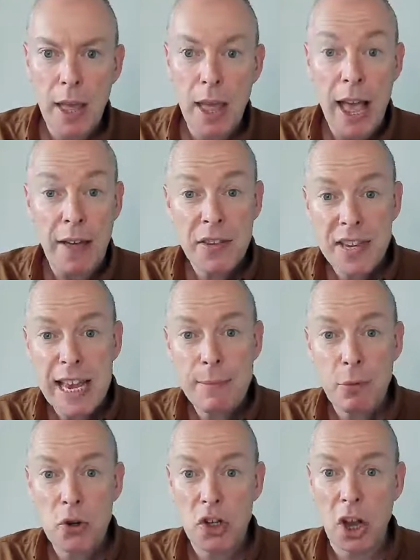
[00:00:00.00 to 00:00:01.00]
And the
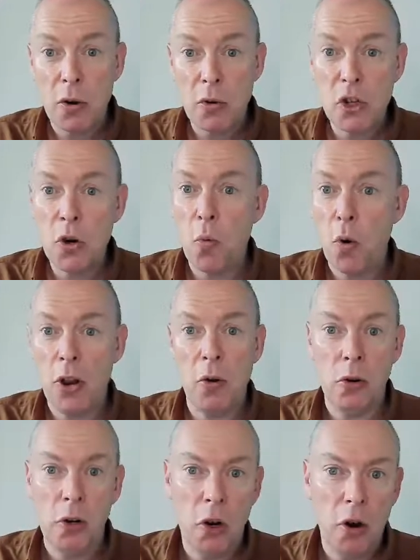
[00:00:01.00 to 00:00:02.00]
table shows you what it will
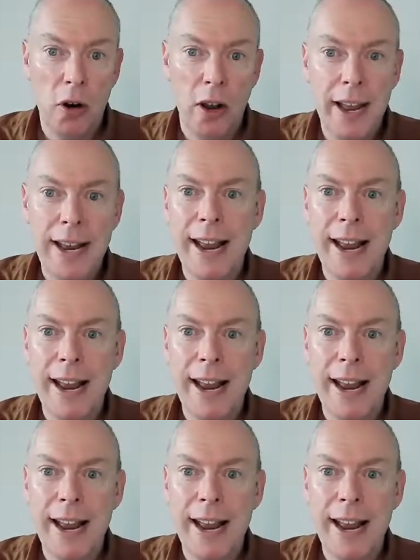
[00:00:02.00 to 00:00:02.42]
look like